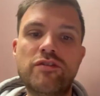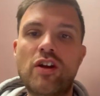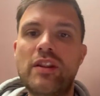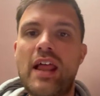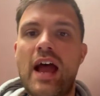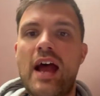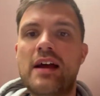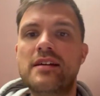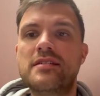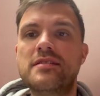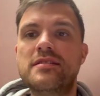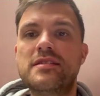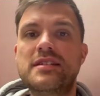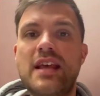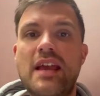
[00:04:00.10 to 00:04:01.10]
you've done that,
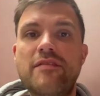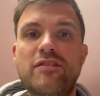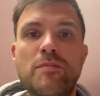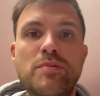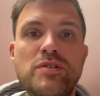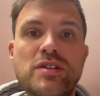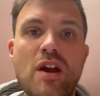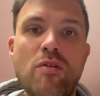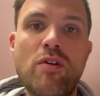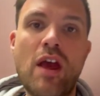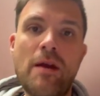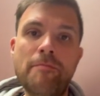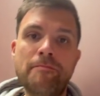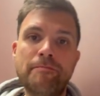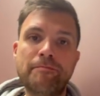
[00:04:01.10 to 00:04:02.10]
save the persona.